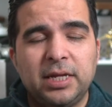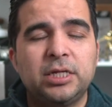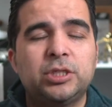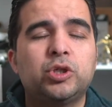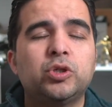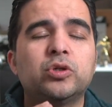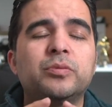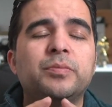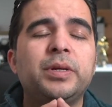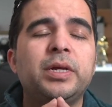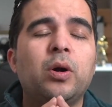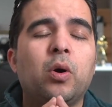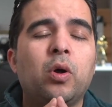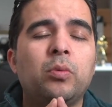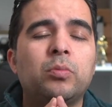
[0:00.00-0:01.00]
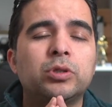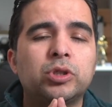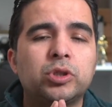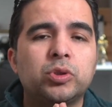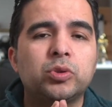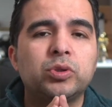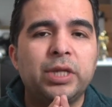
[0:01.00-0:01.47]
It took me
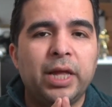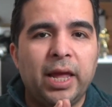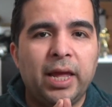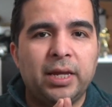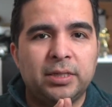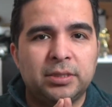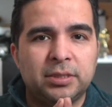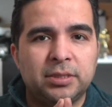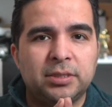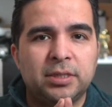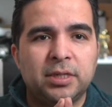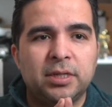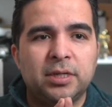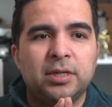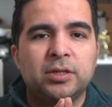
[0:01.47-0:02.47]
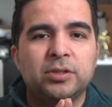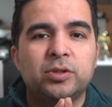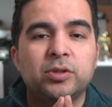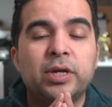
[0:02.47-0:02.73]
almost 2 days to